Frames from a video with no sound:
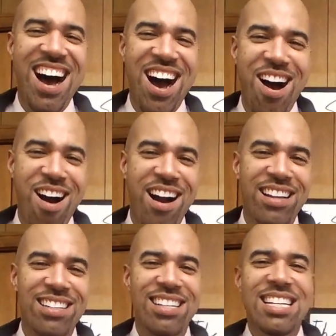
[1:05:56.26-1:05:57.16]
All
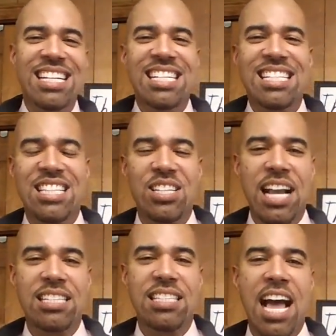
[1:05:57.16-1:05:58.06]
right. Till
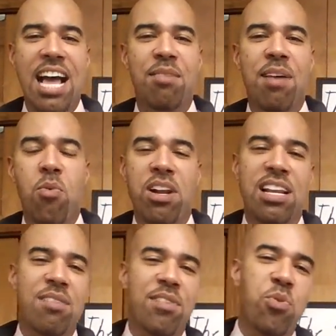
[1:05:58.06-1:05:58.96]
next time, I want to
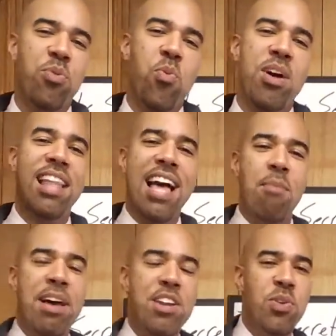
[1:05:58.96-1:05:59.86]
leave you with one line.
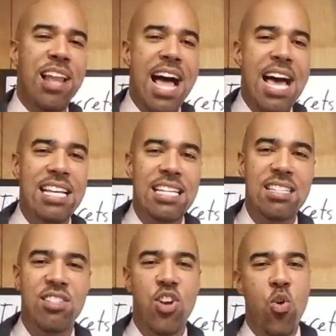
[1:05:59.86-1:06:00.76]
My new line
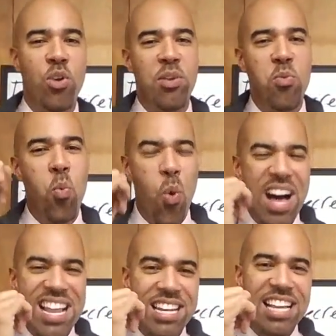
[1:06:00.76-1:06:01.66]
is you're only
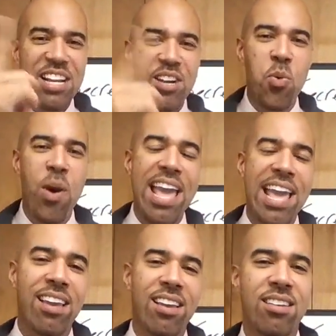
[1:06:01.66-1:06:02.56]
one lead
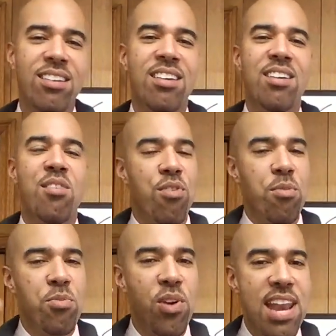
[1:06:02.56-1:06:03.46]
away
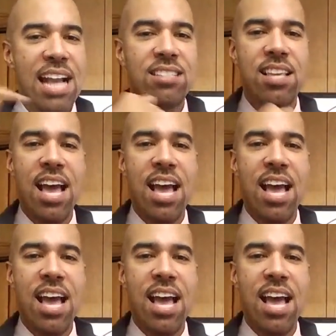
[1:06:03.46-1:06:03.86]
from your next